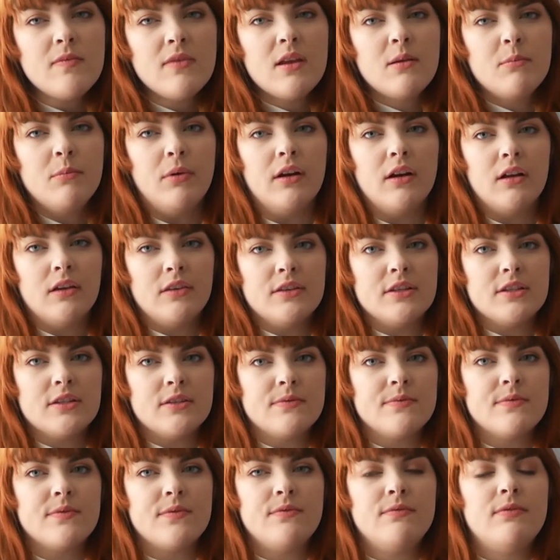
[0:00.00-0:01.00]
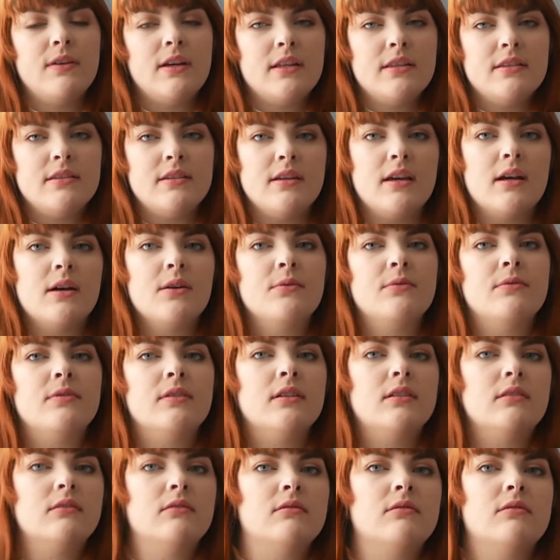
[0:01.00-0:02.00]
Put on this fancy
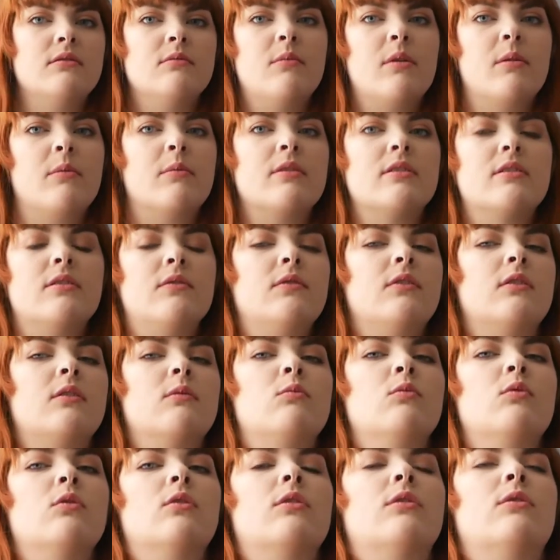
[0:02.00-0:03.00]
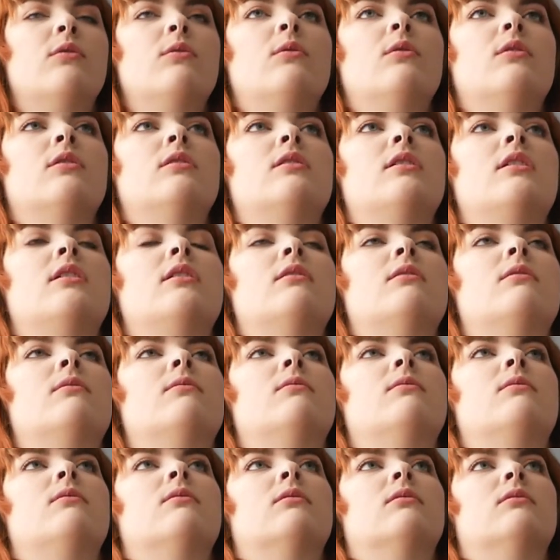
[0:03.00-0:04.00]
outfit, make myself look more authoritative,
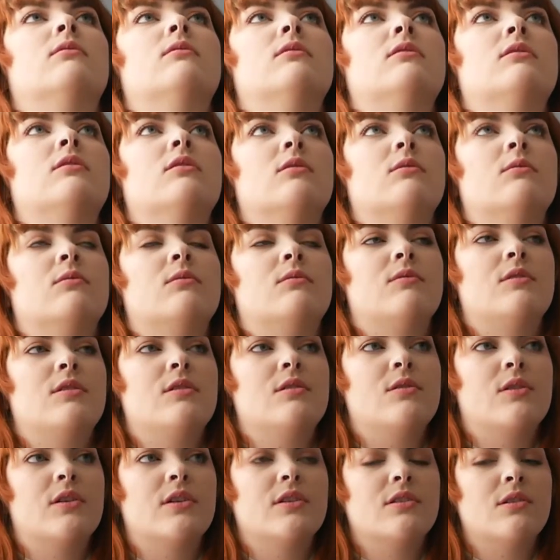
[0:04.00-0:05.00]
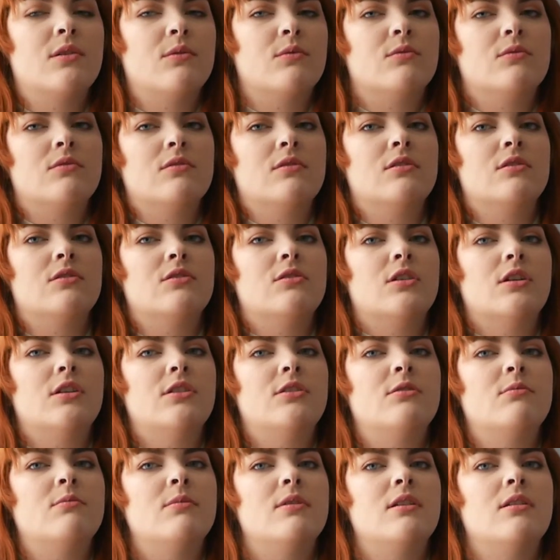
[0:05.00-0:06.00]
so you guys don't
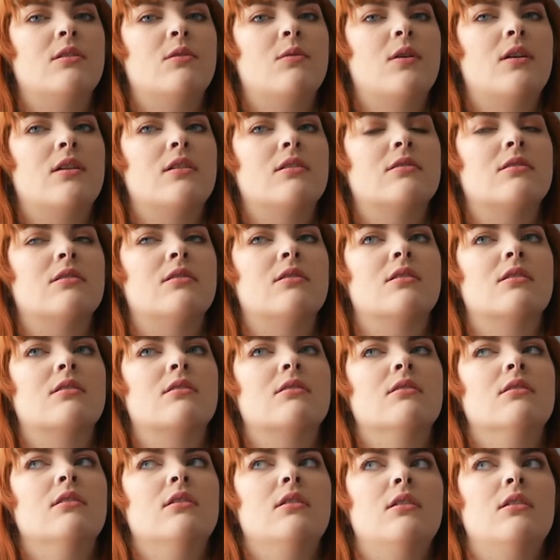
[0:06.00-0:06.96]
judge me quite as hard.